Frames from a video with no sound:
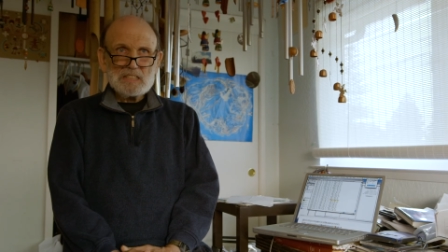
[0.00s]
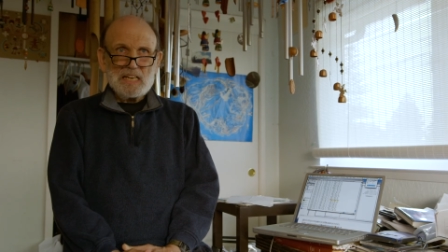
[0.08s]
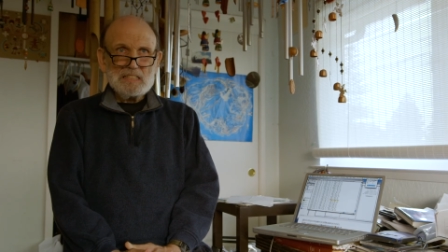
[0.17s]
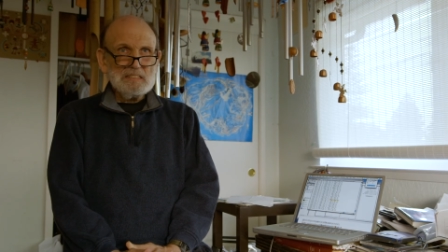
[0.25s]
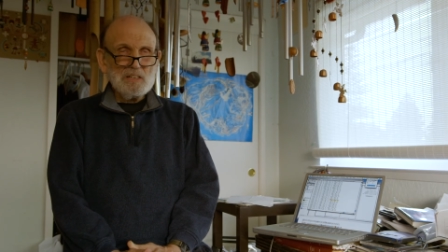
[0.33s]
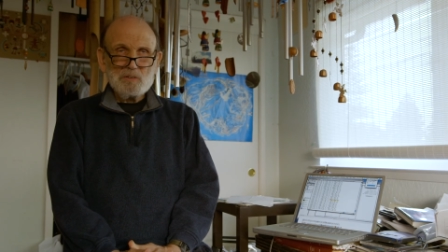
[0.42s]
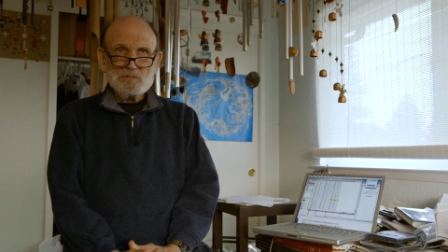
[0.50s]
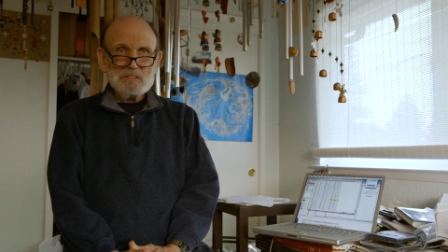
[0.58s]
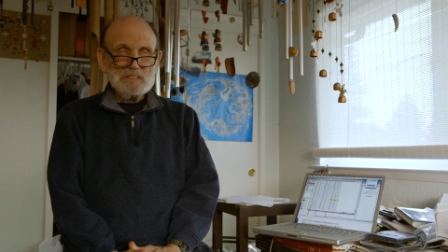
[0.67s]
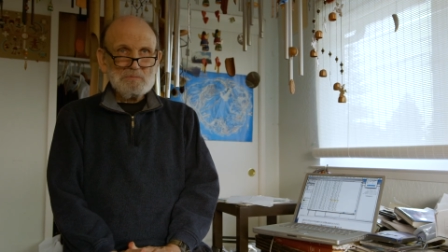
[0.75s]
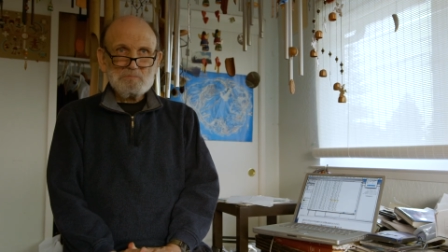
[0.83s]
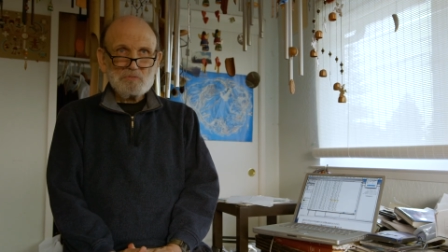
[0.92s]
I don't,
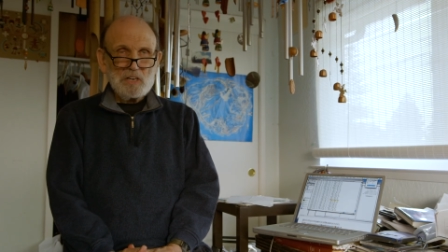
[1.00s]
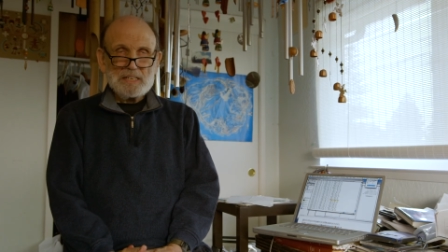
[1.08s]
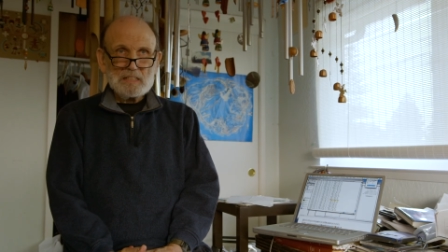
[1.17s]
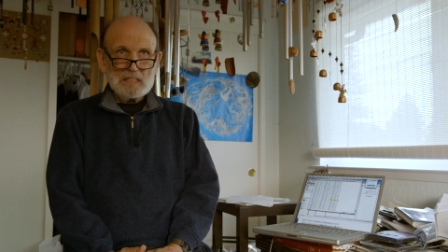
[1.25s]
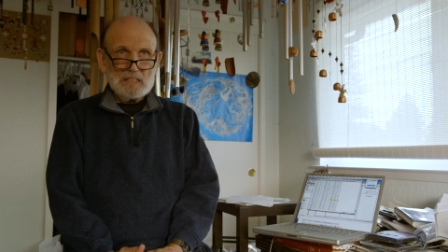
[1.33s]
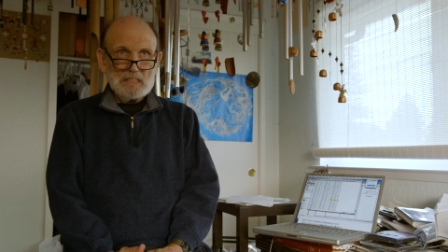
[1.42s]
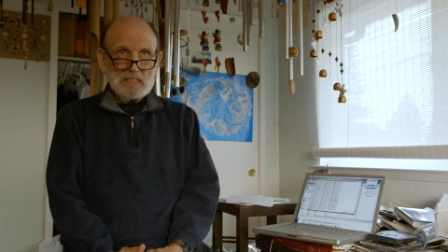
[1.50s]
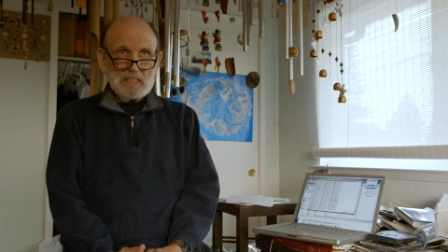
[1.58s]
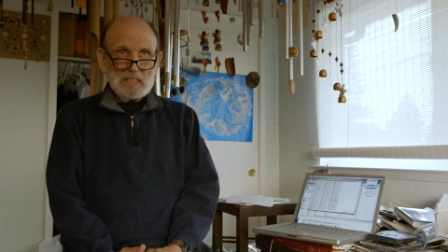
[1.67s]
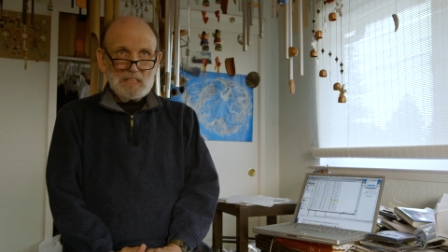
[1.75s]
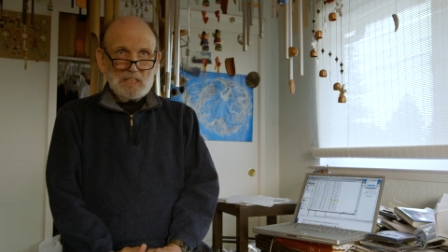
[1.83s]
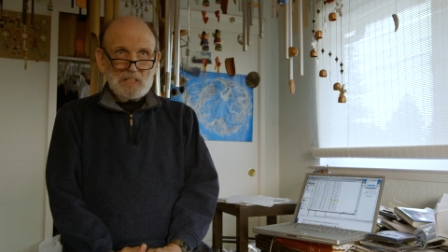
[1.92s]
frankly,
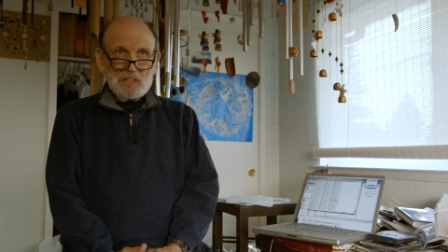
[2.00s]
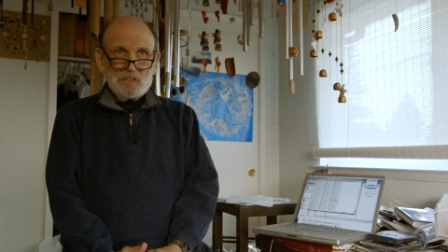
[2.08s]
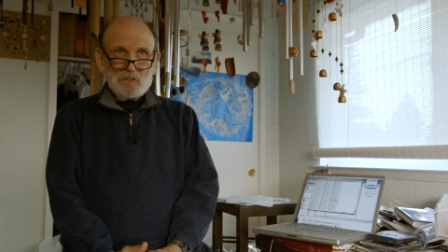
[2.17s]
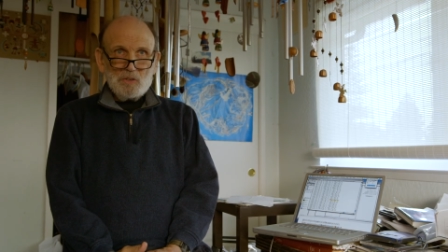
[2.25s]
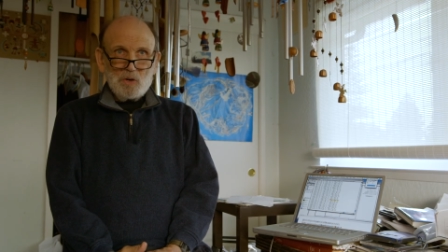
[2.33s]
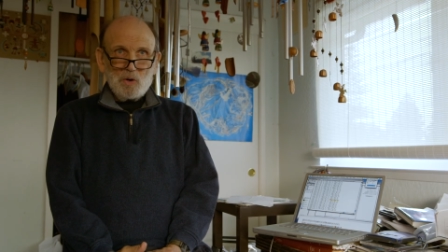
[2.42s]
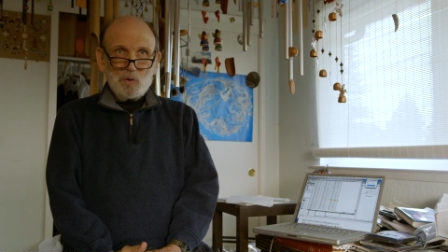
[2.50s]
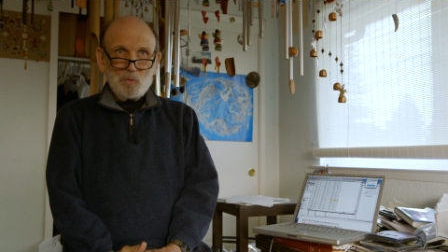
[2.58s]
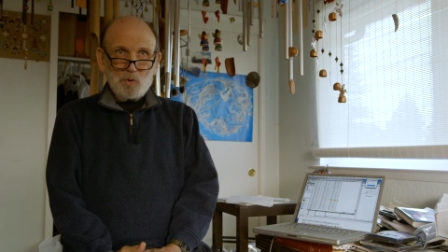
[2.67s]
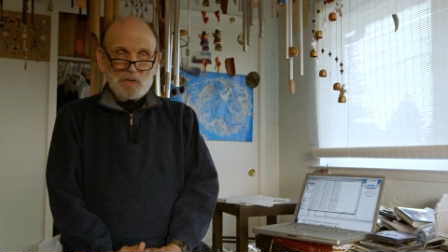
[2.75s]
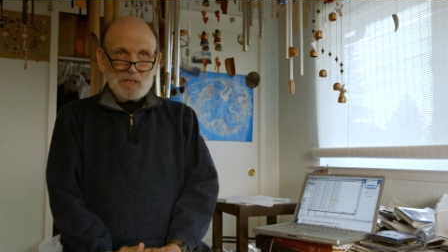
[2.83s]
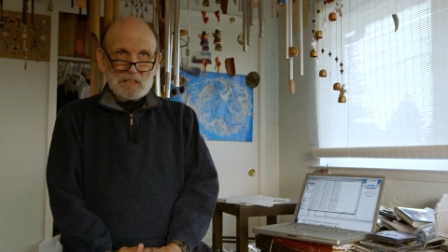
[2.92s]
know
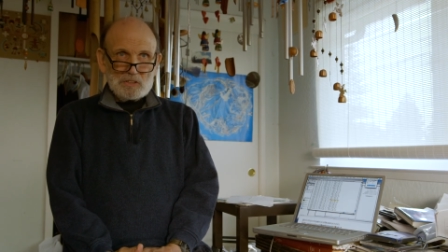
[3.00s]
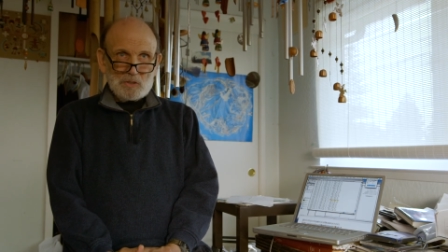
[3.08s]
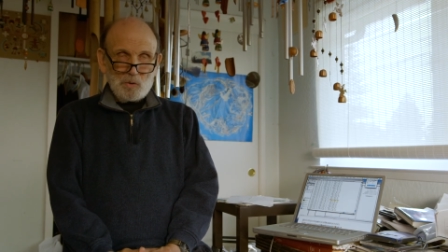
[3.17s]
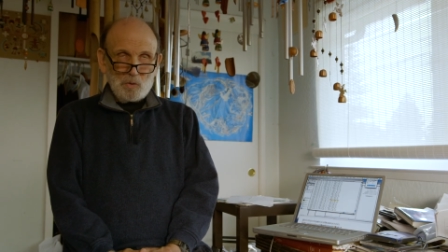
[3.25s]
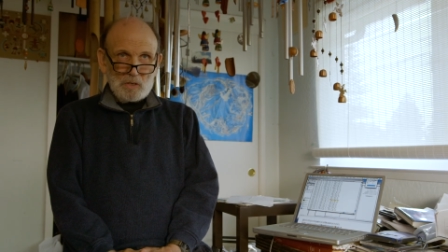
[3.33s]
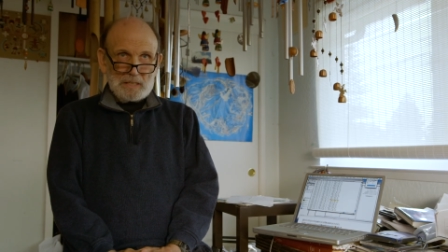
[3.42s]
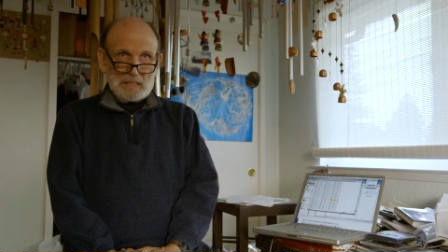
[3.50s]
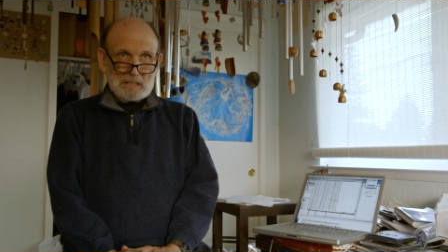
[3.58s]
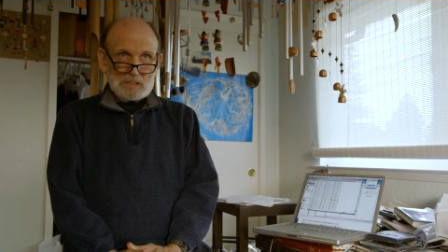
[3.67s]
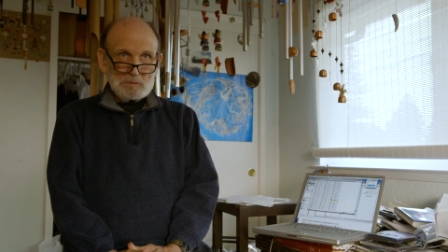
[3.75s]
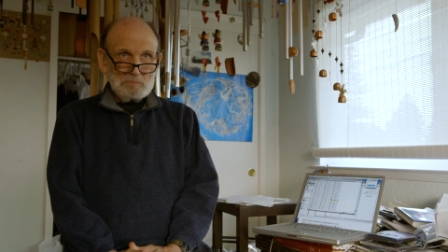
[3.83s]
what a soul is.